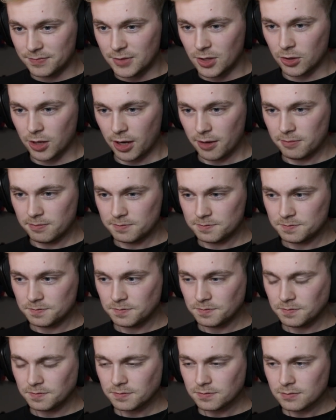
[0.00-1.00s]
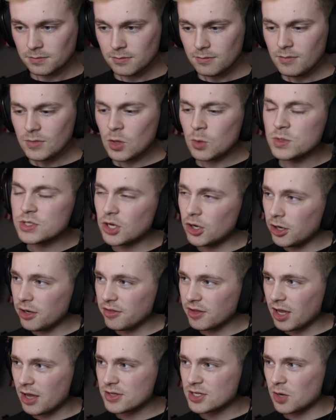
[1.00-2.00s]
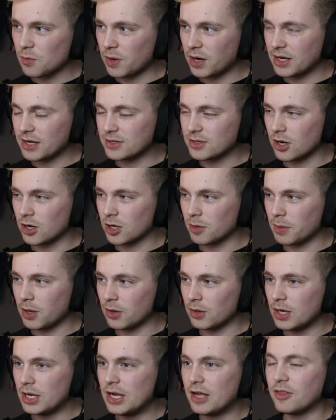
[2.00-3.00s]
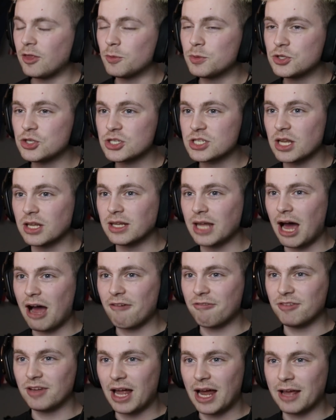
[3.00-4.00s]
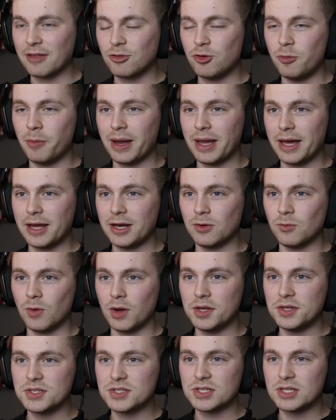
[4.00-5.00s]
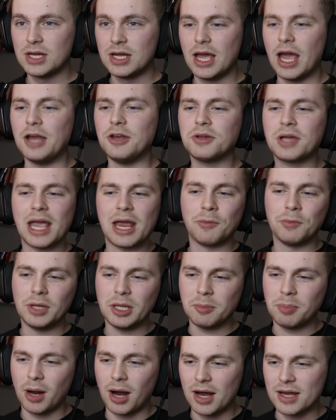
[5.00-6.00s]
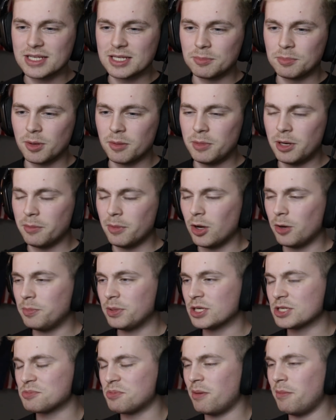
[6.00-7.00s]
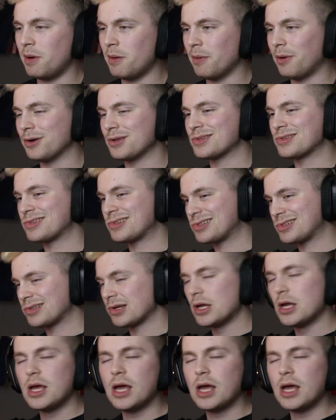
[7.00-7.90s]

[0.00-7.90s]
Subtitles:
Okay. Was there anything else I wanted to talk about? There was just a lot flying through my head at once, and you can't really pause in premiere mode because premiere mode is